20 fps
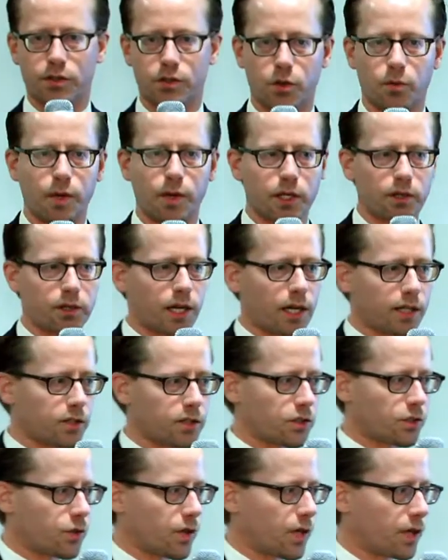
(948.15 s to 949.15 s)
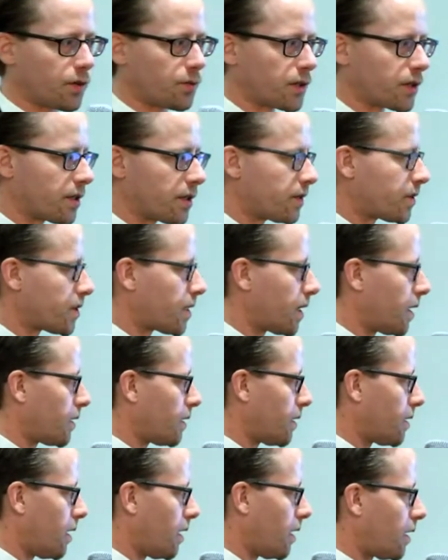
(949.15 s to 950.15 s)
So better not to try with consent
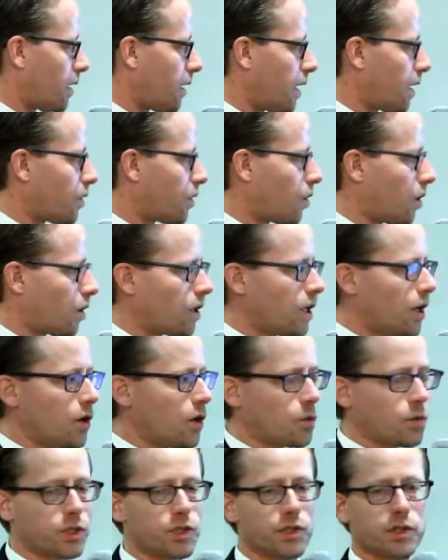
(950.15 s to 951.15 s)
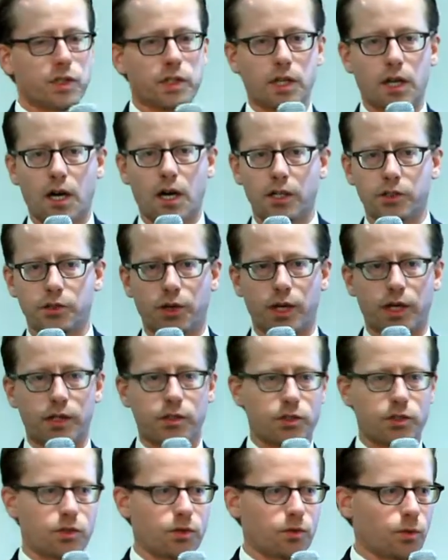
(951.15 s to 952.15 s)
at all, which is in
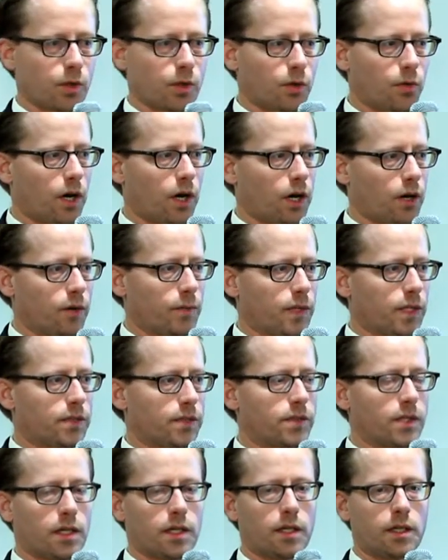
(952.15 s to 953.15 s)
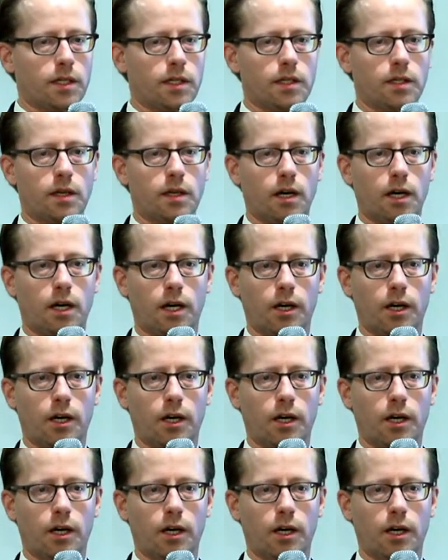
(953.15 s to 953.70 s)
contrast to the requirements in